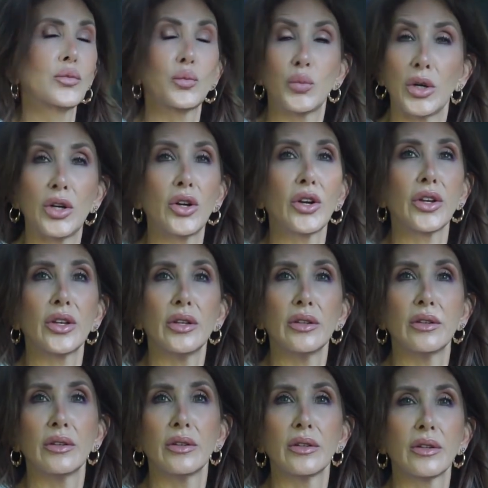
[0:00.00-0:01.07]
period.
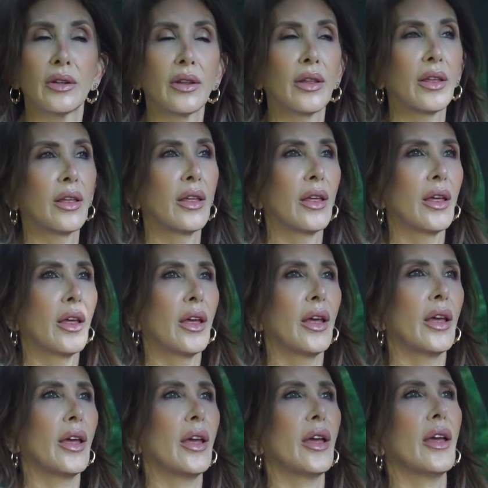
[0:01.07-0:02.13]

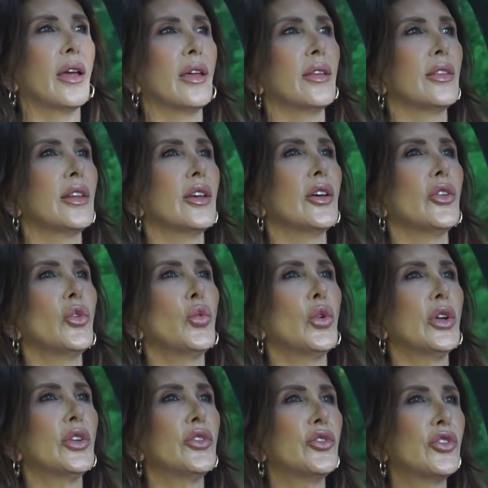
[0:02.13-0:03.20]
And the other
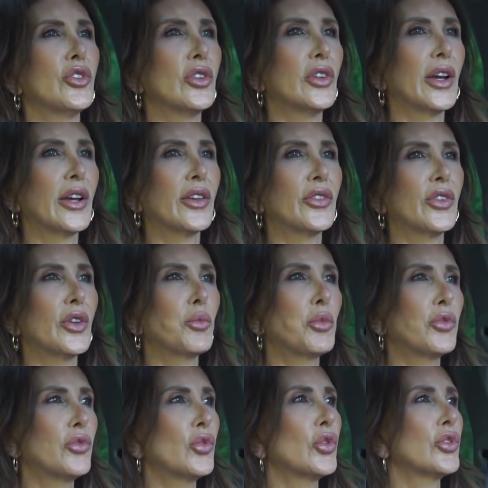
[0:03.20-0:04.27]
one, chewed, like I said
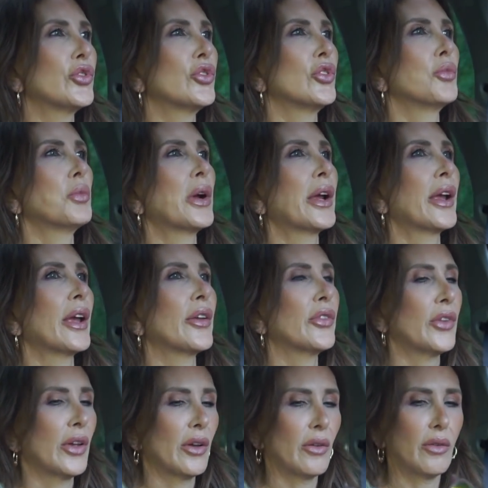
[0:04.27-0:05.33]
before, chewed my
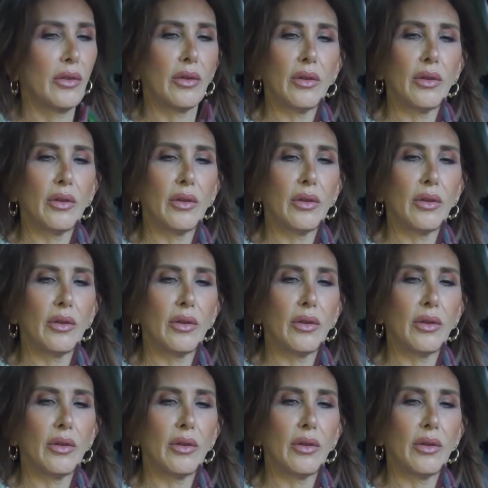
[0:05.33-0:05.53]
ass out.